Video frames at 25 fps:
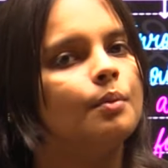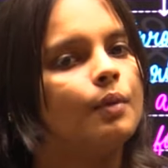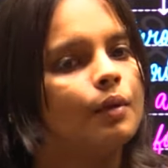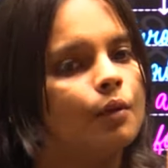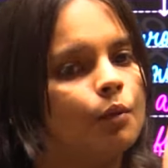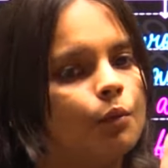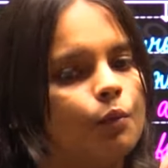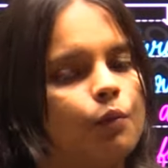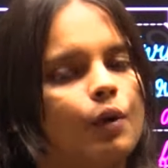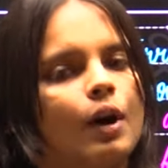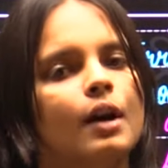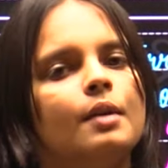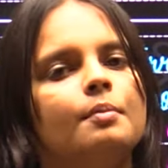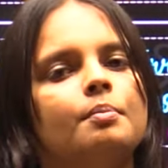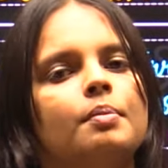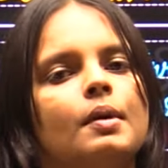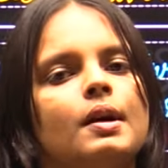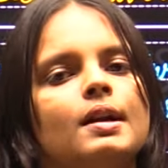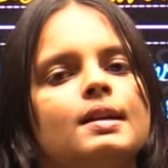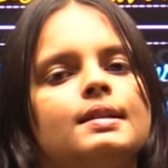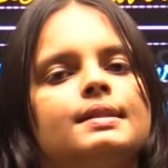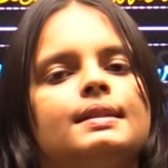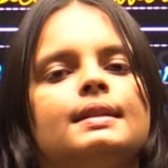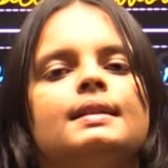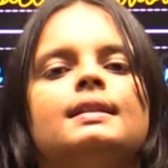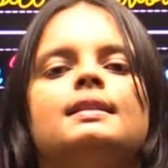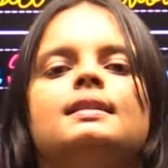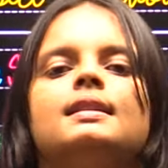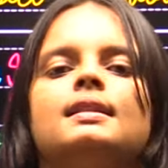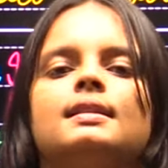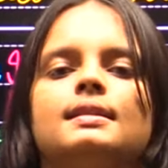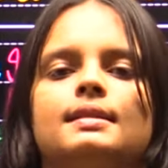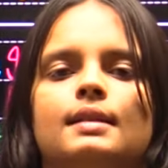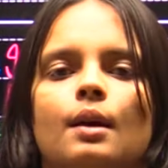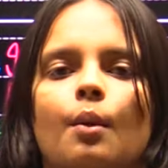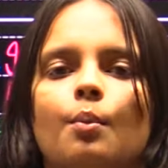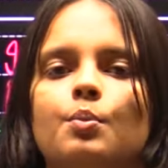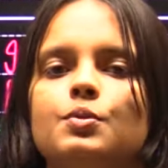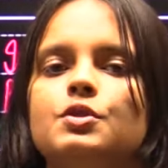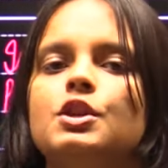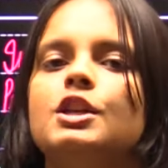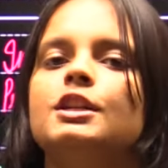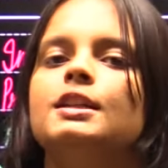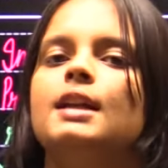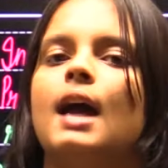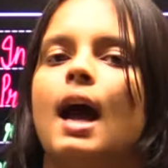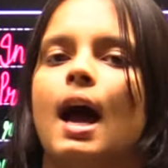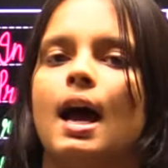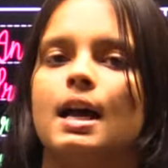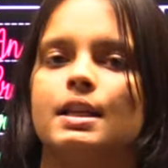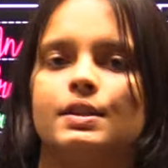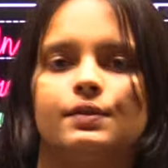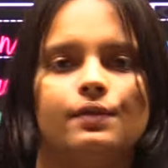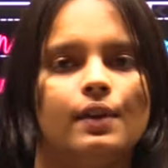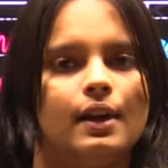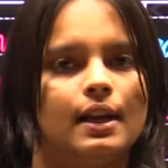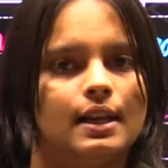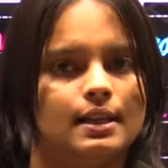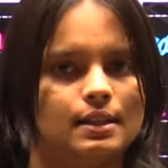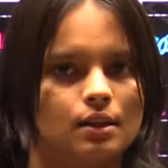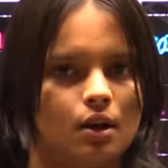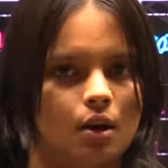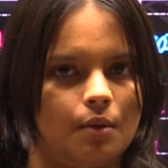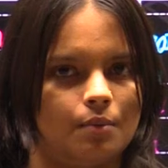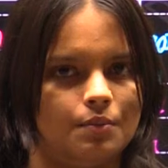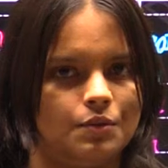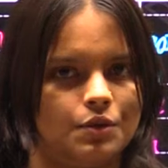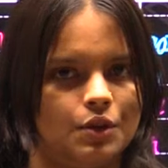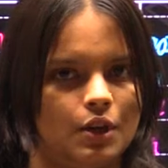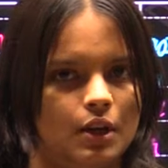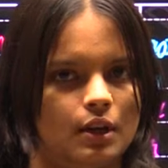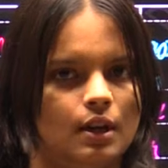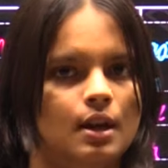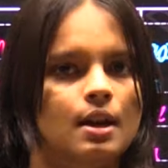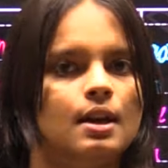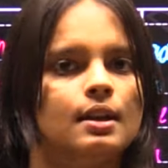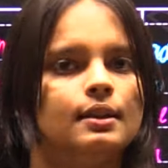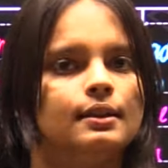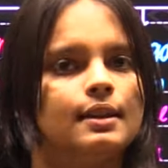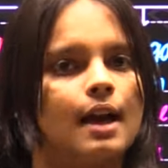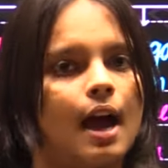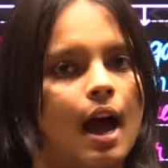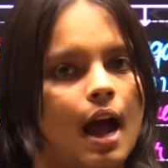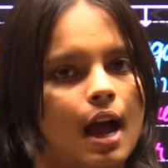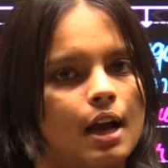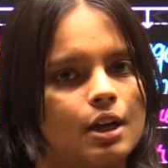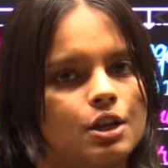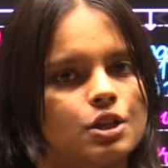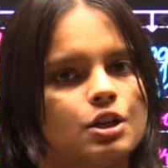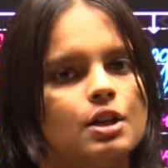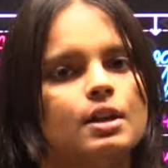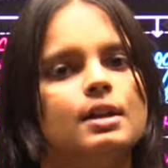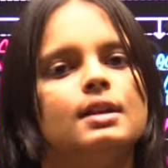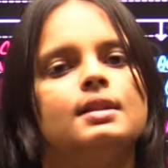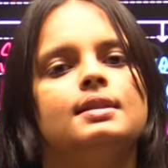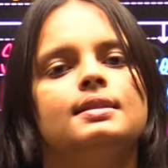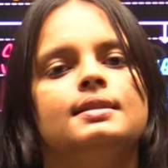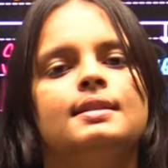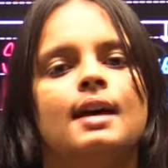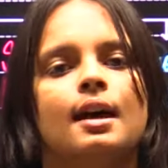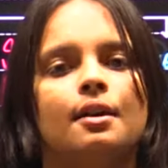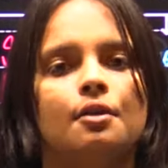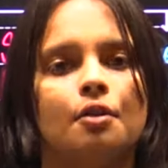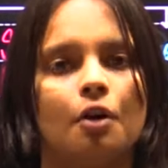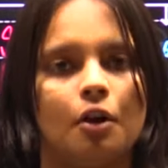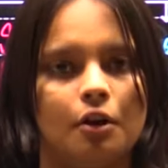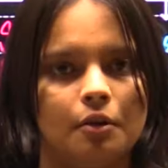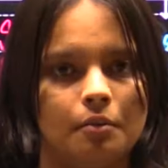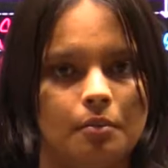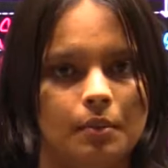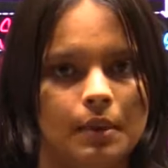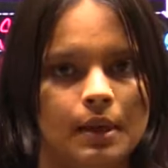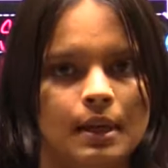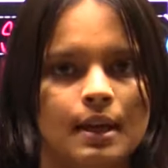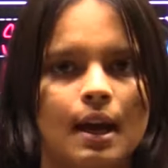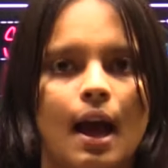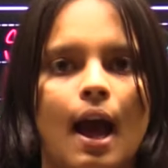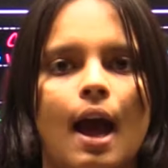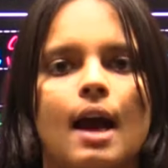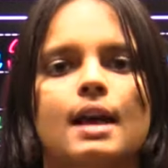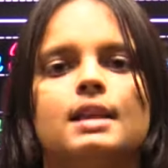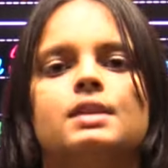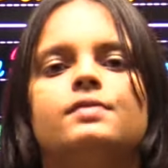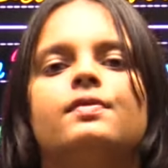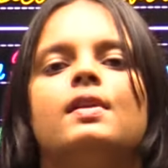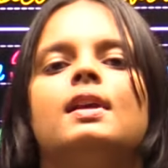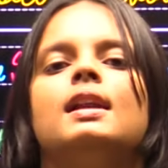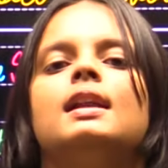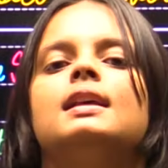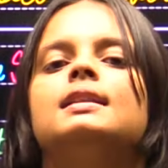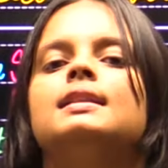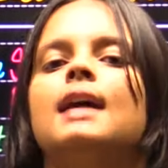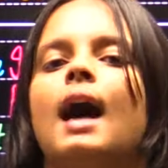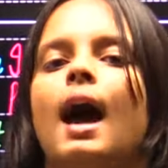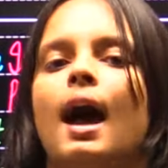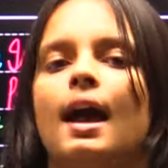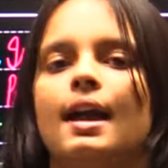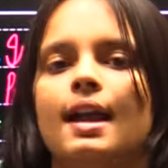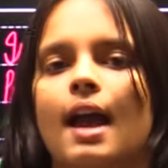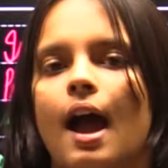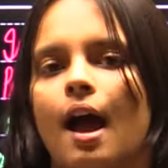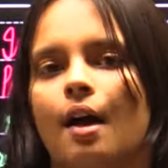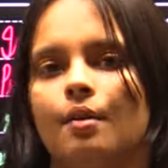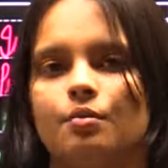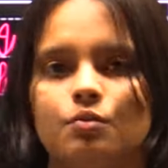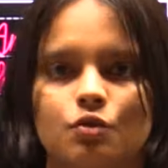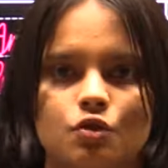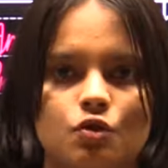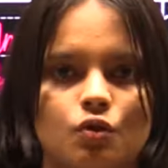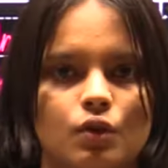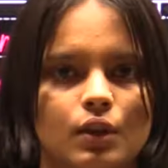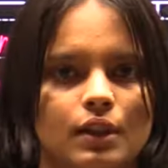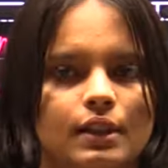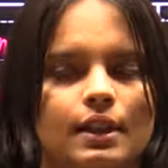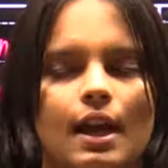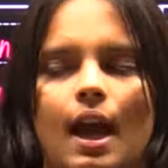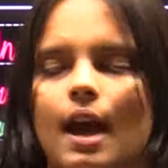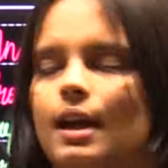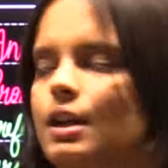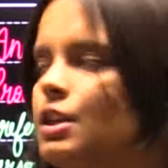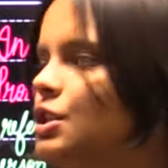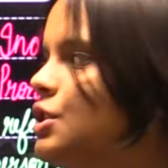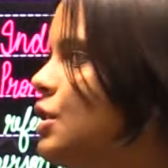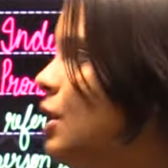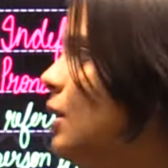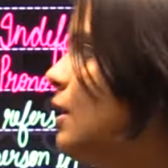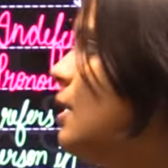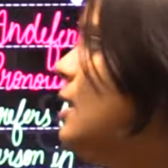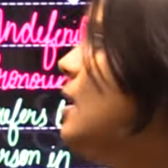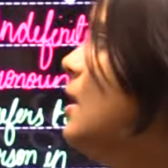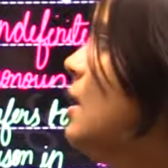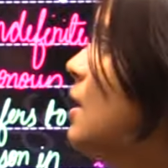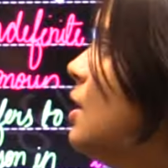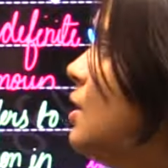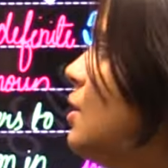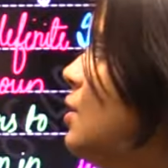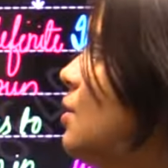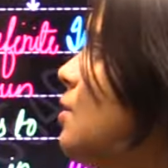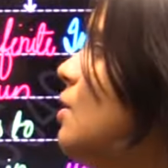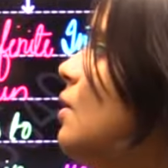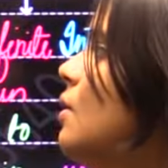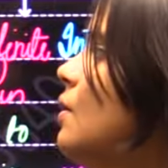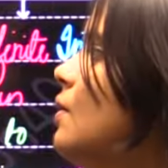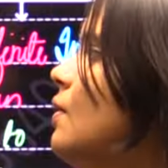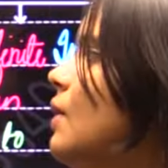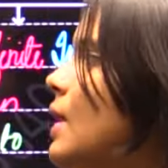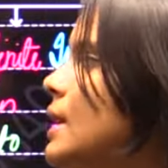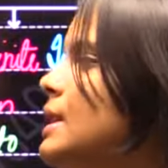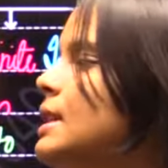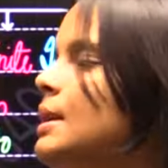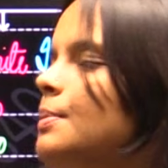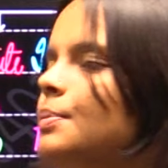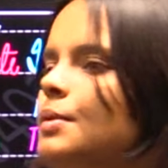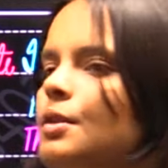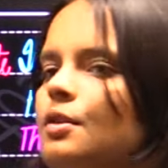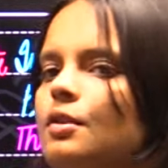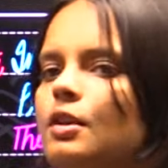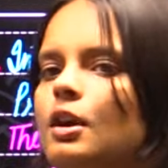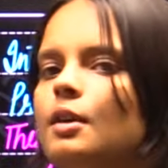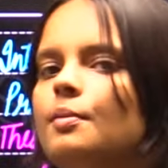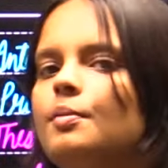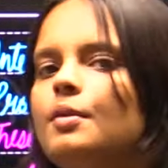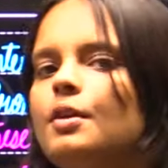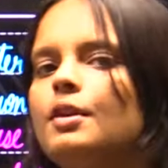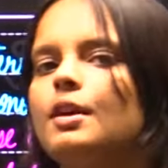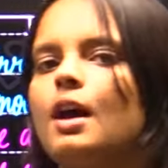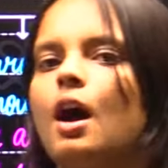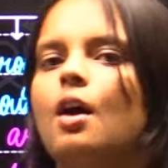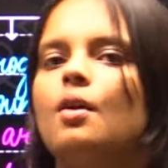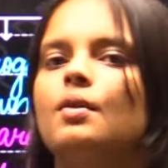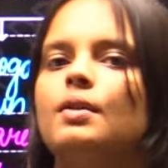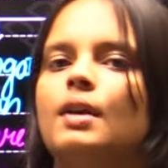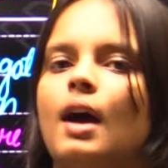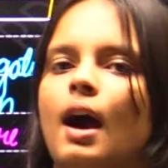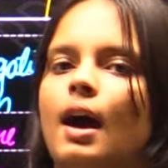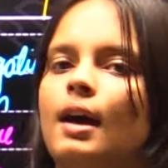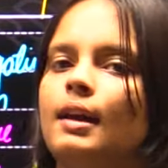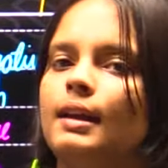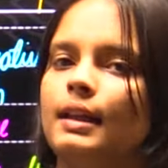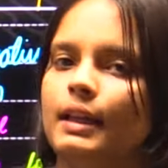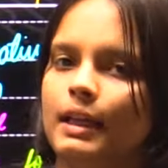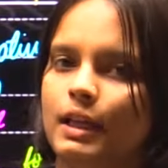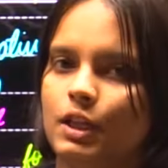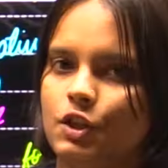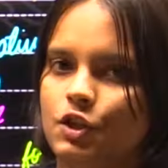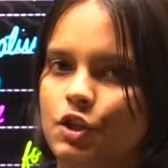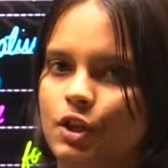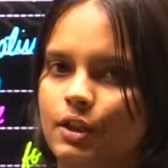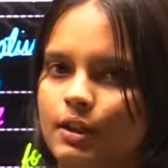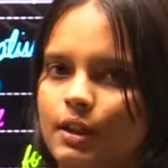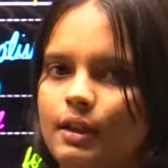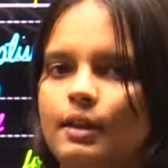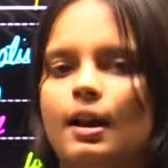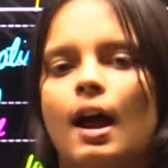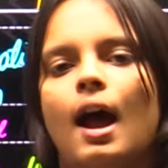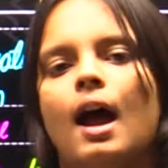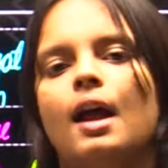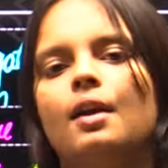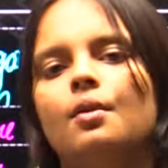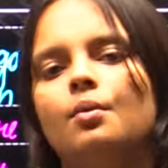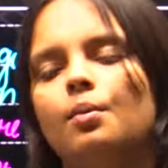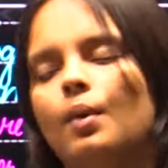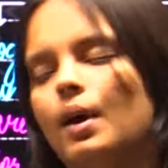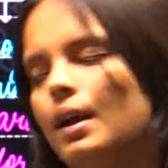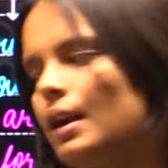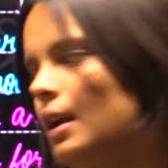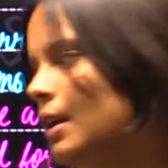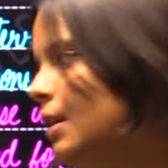One person is a subject as well as object. The action is done on me as well as I am doing the action. So reciprocal pronoun are each other and one